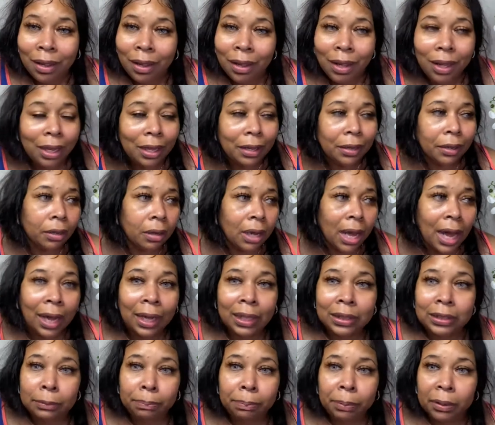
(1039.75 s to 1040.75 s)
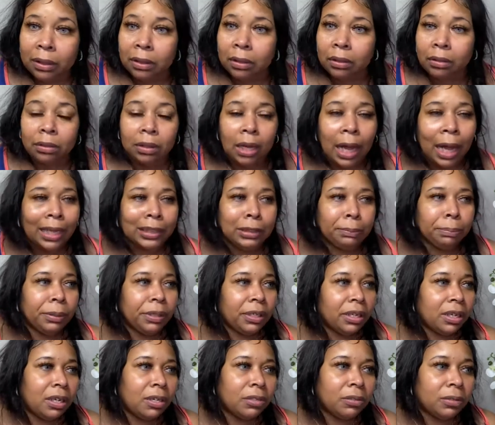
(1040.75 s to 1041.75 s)
Hell, I spend I spend
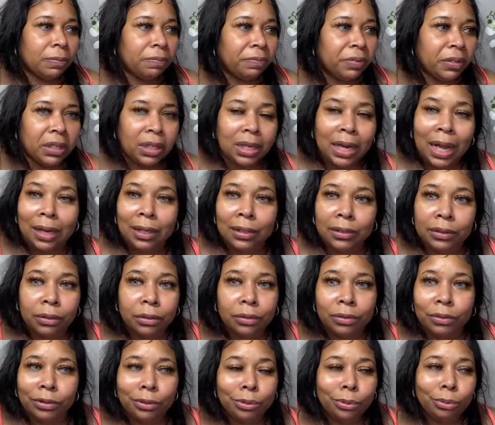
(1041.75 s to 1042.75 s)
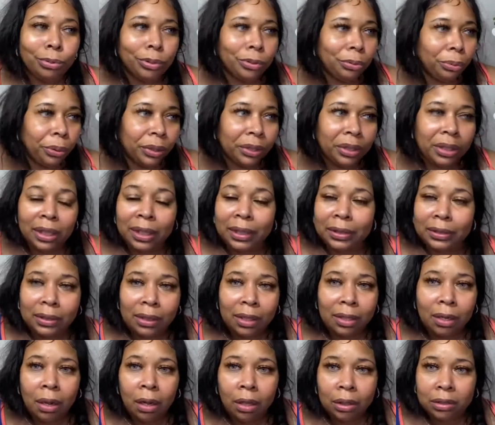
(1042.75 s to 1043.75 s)
one hundred fifty dollars on two or three things
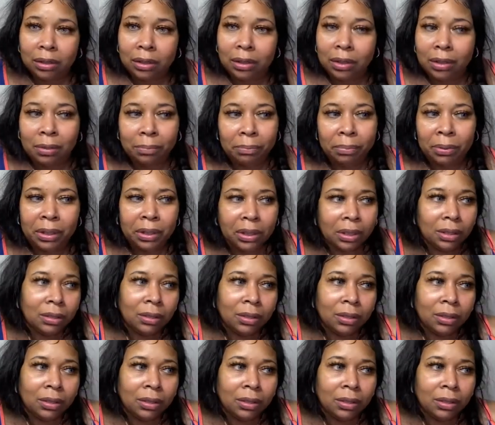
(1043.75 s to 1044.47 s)
that ought to be